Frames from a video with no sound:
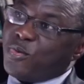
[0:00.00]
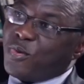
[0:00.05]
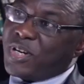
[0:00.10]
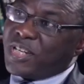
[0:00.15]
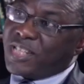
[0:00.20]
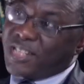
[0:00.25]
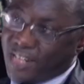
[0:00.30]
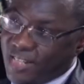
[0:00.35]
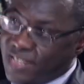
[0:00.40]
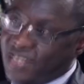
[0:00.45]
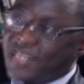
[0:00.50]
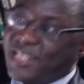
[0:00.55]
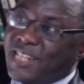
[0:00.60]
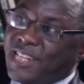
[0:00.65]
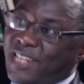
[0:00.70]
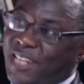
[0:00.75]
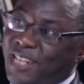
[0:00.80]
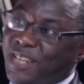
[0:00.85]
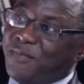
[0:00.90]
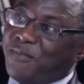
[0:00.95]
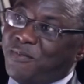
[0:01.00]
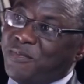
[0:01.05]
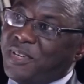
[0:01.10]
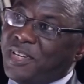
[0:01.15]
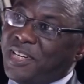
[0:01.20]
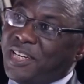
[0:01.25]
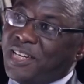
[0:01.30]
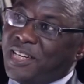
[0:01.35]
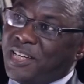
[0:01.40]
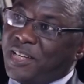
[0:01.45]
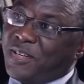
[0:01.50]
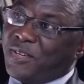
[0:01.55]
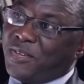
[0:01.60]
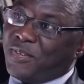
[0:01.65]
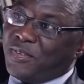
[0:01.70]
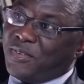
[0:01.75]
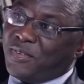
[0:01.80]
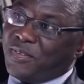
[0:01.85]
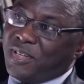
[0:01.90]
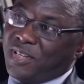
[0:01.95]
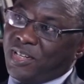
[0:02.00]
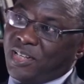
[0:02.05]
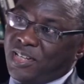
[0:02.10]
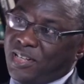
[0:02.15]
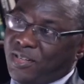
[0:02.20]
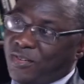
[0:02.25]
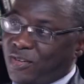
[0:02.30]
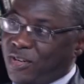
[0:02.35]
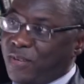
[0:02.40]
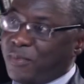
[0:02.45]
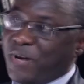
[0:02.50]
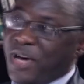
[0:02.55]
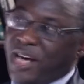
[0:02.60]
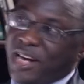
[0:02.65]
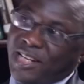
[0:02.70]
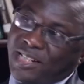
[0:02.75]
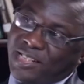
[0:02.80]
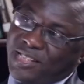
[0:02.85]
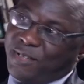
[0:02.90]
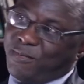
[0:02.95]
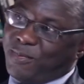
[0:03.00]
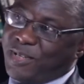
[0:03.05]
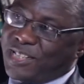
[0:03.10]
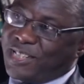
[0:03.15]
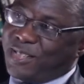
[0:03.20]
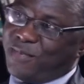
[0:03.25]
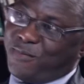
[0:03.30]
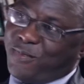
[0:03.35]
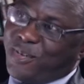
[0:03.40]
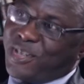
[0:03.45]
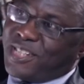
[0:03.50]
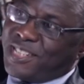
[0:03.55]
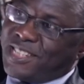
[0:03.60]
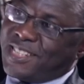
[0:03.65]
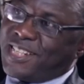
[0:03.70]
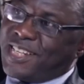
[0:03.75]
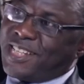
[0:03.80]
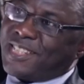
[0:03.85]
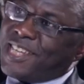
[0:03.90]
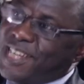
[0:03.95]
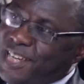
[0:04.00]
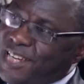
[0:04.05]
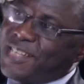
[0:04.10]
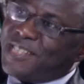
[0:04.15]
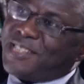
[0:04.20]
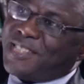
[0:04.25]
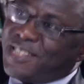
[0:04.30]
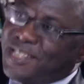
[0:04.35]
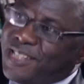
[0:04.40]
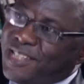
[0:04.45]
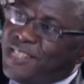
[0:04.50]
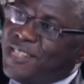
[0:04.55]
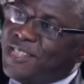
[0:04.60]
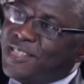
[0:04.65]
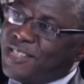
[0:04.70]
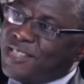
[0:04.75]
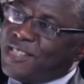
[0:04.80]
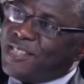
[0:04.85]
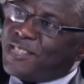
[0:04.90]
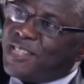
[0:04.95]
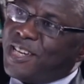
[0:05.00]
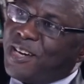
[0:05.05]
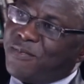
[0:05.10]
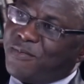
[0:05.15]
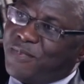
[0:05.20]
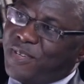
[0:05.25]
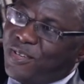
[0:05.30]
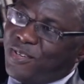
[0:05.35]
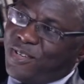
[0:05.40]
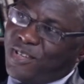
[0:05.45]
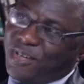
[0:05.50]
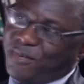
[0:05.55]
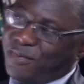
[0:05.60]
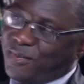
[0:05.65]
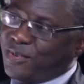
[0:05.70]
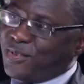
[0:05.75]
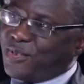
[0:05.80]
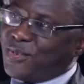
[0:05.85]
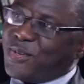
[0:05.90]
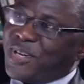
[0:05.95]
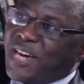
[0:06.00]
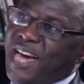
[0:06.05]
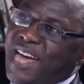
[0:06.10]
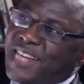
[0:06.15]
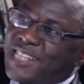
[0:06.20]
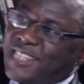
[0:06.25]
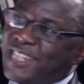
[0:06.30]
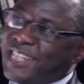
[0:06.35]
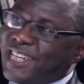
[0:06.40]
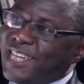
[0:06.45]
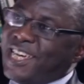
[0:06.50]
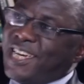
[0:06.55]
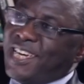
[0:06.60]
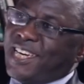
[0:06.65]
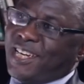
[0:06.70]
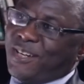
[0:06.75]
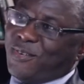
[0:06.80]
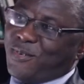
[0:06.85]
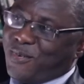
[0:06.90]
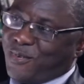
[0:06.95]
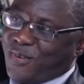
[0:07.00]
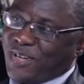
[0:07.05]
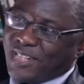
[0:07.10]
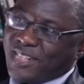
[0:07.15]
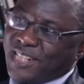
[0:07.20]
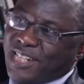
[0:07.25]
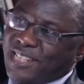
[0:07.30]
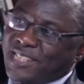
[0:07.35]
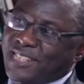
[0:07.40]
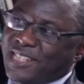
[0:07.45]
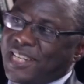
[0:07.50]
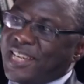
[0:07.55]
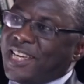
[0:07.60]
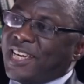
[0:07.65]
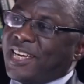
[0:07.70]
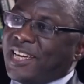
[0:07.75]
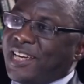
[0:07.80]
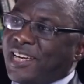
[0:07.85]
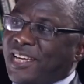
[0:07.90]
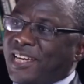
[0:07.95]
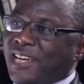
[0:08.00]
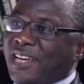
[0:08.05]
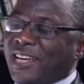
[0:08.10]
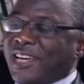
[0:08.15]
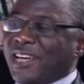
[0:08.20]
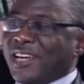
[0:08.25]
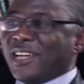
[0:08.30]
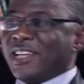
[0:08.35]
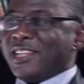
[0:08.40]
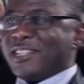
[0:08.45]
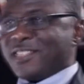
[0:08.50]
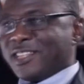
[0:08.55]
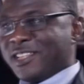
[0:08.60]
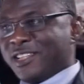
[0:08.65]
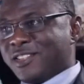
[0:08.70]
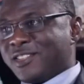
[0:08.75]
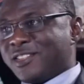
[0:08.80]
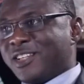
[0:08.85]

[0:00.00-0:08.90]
contested him, Honorable Alan Chimartin, for instance, is in his government. Honorable Joe Gatti, who contested, is in his